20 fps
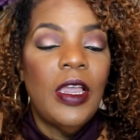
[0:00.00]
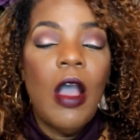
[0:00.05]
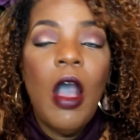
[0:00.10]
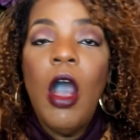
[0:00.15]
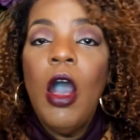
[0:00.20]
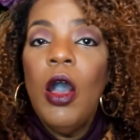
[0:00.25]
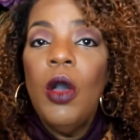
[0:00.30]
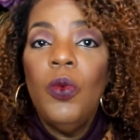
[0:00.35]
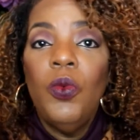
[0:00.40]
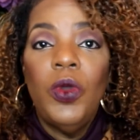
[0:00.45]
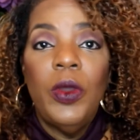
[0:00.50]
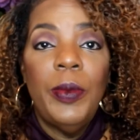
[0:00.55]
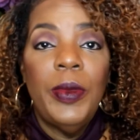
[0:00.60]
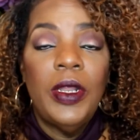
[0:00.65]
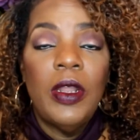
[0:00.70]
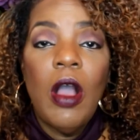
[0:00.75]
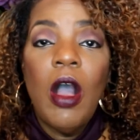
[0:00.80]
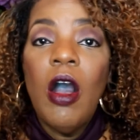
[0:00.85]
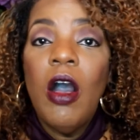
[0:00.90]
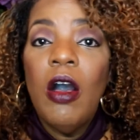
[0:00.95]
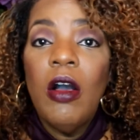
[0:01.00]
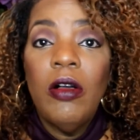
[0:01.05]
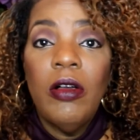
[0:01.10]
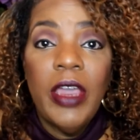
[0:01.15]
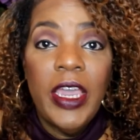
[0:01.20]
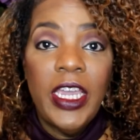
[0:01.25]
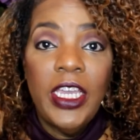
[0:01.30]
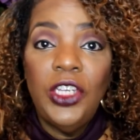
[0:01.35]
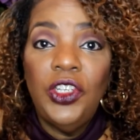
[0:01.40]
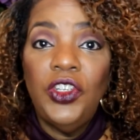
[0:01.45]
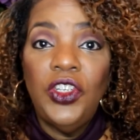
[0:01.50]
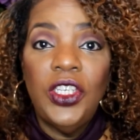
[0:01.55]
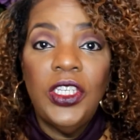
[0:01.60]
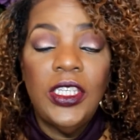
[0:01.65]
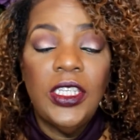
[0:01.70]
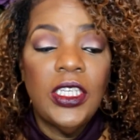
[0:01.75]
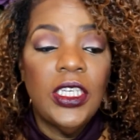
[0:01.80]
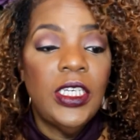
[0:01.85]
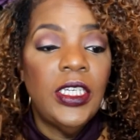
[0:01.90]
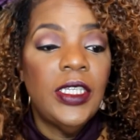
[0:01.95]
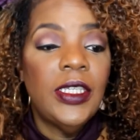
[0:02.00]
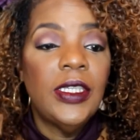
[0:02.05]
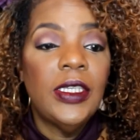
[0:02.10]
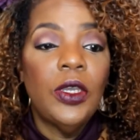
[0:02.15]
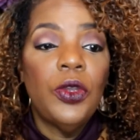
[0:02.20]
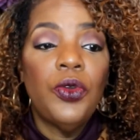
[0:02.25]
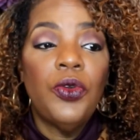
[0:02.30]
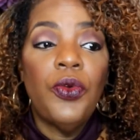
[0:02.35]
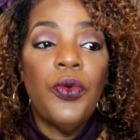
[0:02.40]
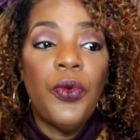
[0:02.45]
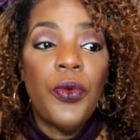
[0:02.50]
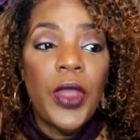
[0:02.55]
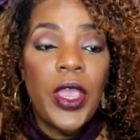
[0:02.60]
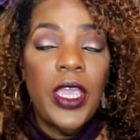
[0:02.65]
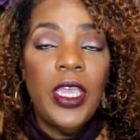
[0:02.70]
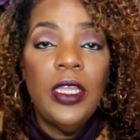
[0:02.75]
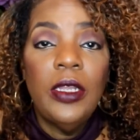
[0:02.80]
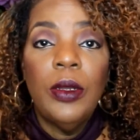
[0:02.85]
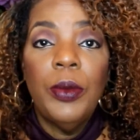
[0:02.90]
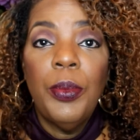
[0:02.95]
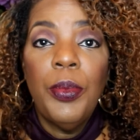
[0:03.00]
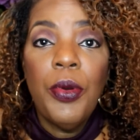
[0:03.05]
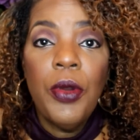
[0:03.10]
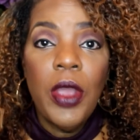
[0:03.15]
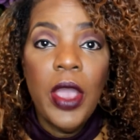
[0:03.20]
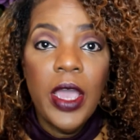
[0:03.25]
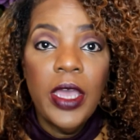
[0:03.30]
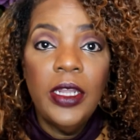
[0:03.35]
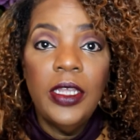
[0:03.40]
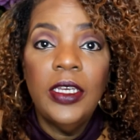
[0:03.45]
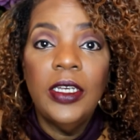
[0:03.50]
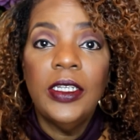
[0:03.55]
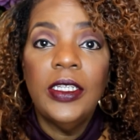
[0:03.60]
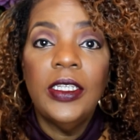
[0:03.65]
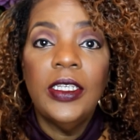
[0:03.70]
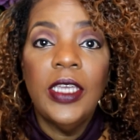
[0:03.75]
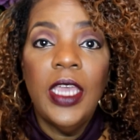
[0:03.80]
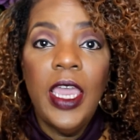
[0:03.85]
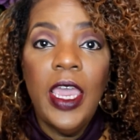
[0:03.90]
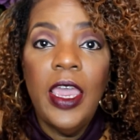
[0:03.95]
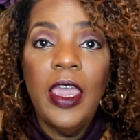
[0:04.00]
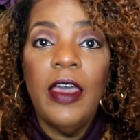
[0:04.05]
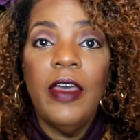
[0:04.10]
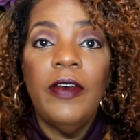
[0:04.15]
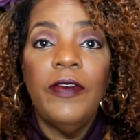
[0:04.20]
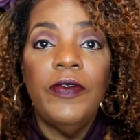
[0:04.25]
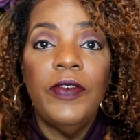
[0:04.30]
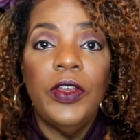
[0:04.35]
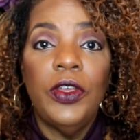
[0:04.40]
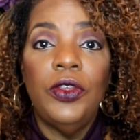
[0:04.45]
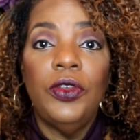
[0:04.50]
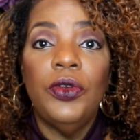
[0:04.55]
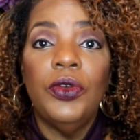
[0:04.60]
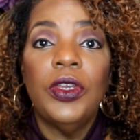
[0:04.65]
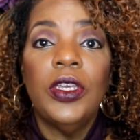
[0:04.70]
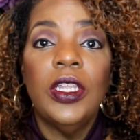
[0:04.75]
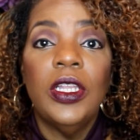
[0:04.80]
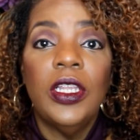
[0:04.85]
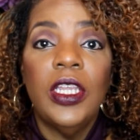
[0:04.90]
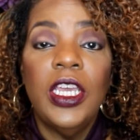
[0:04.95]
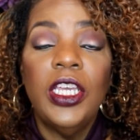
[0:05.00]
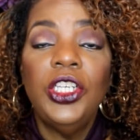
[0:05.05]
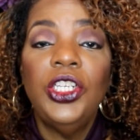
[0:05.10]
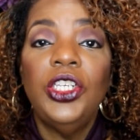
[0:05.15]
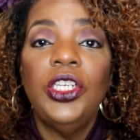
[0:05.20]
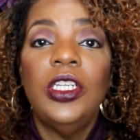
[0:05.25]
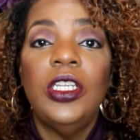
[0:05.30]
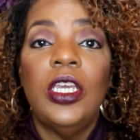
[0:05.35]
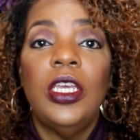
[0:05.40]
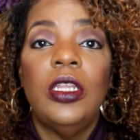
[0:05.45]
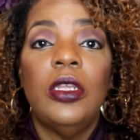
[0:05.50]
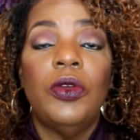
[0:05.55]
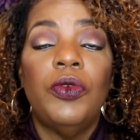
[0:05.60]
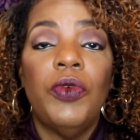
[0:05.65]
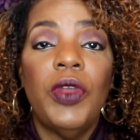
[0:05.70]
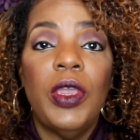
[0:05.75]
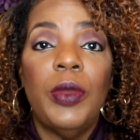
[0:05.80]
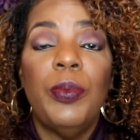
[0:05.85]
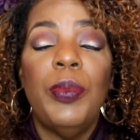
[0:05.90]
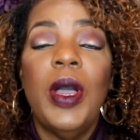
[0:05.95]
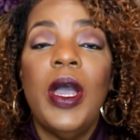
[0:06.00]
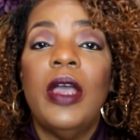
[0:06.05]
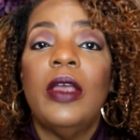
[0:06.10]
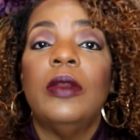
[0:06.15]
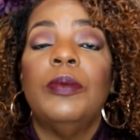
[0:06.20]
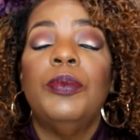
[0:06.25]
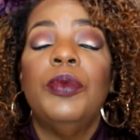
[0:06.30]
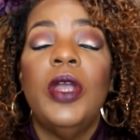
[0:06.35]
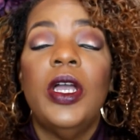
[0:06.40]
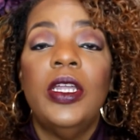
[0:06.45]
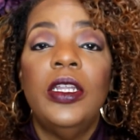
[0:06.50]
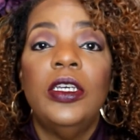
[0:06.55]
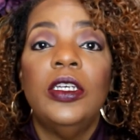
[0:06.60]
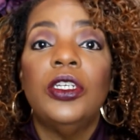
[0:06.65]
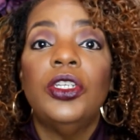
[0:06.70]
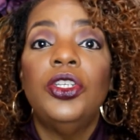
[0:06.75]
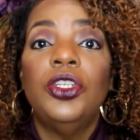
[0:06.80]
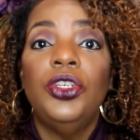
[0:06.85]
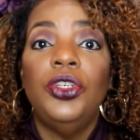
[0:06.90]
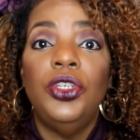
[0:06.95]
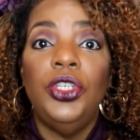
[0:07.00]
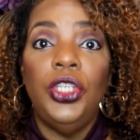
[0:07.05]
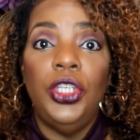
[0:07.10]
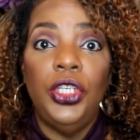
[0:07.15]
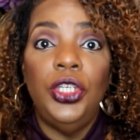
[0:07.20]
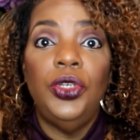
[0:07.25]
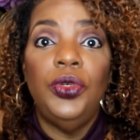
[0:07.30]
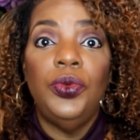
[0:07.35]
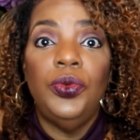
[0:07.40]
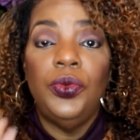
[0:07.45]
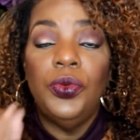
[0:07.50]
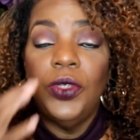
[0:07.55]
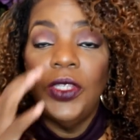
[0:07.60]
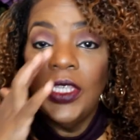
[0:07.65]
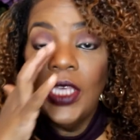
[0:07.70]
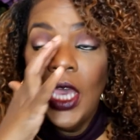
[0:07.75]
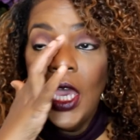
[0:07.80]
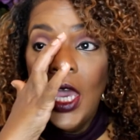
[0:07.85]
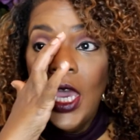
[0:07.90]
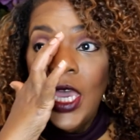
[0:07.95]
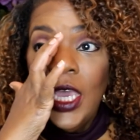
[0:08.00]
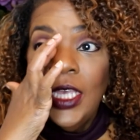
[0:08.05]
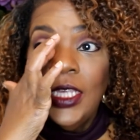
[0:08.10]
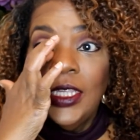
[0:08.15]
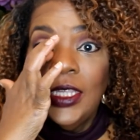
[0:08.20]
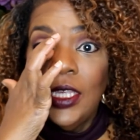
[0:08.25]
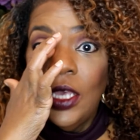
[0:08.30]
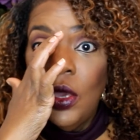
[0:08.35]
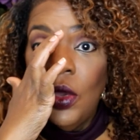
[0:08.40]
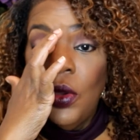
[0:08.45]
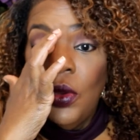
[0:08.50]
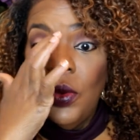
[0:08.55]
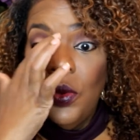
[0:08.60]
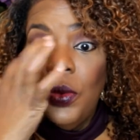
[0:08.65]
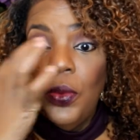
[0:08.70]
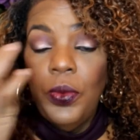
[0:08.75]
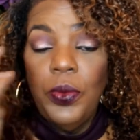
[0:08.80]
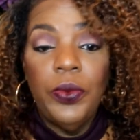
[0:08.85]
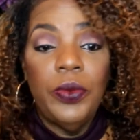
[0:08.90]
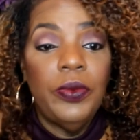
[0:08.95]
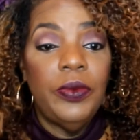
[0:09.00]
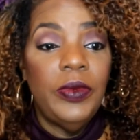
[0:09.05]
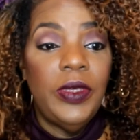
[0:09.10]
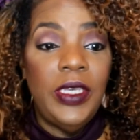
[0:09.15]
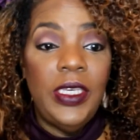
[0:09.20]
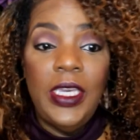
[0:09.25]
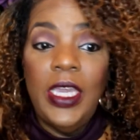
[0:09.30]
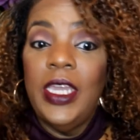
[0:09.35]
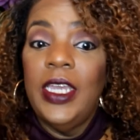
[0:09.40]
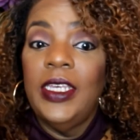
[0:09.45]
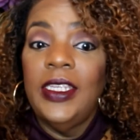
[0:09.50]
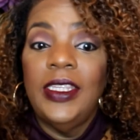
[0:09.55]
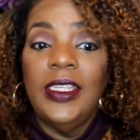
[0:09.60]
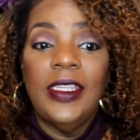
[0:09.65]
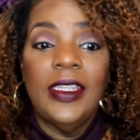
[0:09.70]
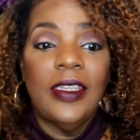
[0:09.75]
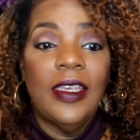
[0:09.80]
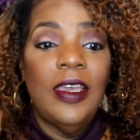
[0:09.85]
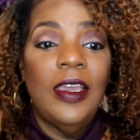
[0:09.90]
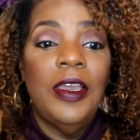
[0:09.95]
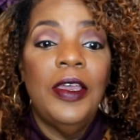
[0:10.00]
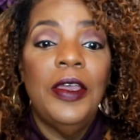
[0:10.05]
All women, all ages. It's a great product to have in your collection and a great product to use. So yes,